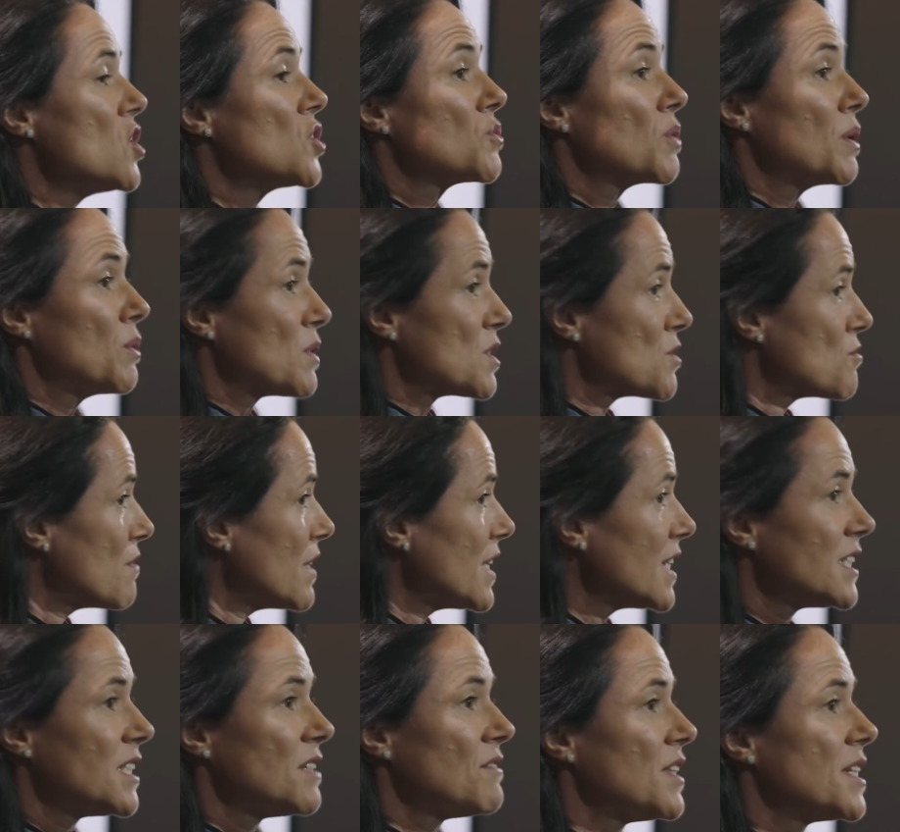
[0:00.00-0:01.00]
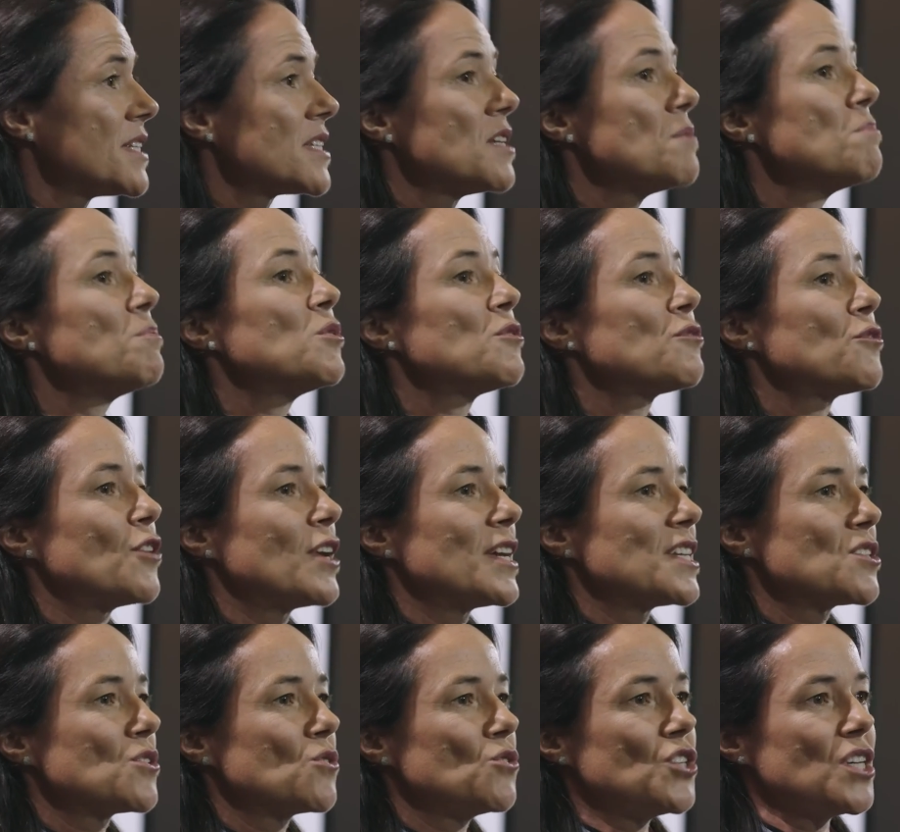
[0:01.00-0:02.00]
so it was relatively simple for
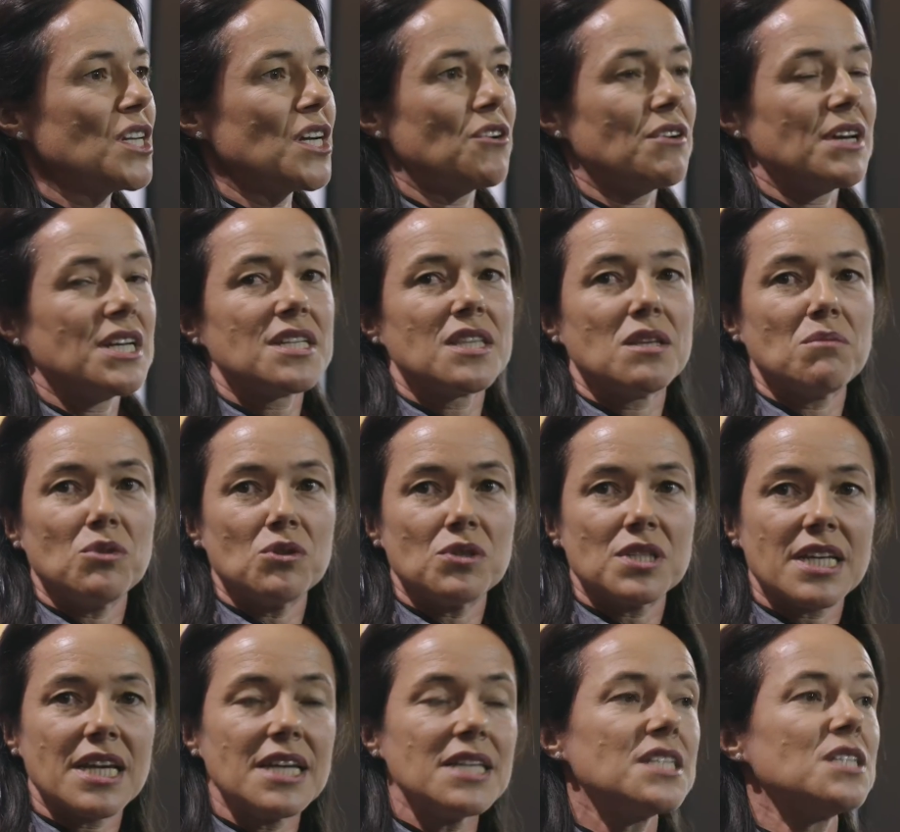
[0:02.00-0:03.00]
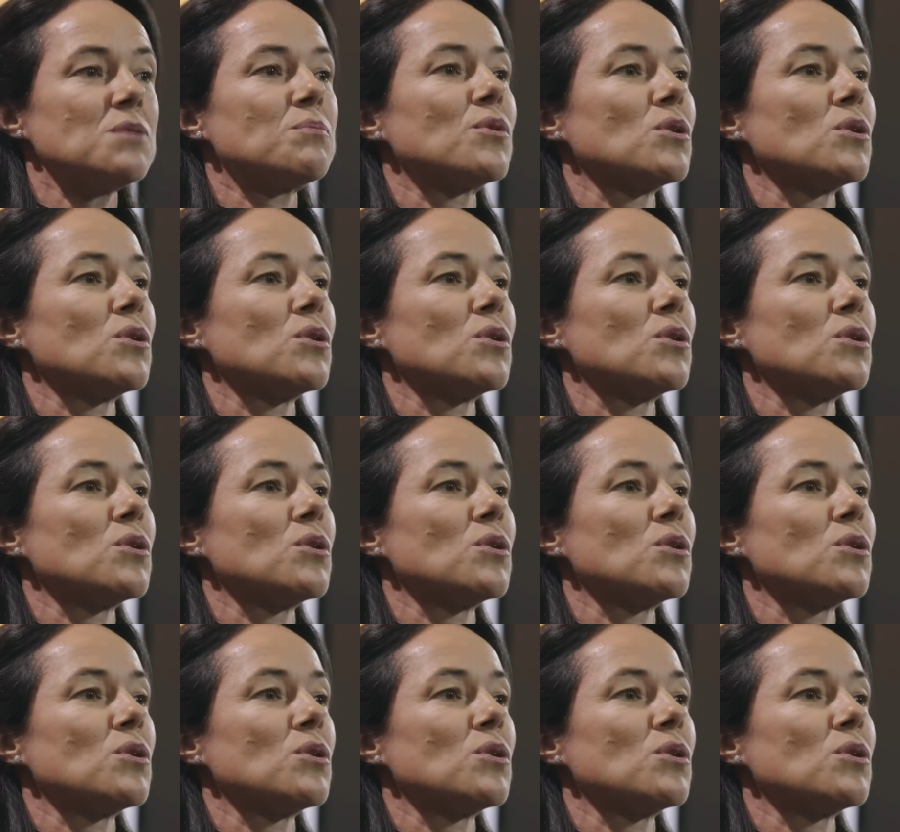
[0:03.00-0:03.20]
us to generate the mutated